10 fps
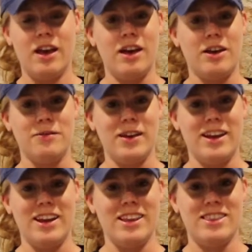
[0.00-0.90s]

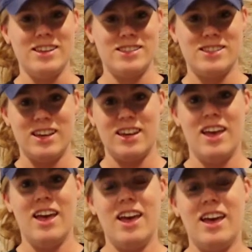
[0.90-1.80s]
This
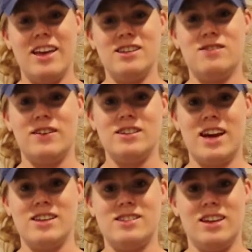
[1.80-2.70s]
thing is
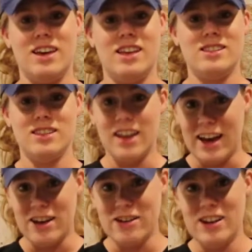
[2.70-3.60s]
fantastic. It's
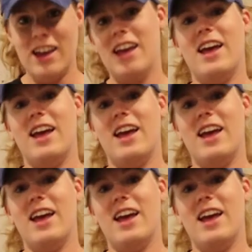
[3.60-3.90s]
loud.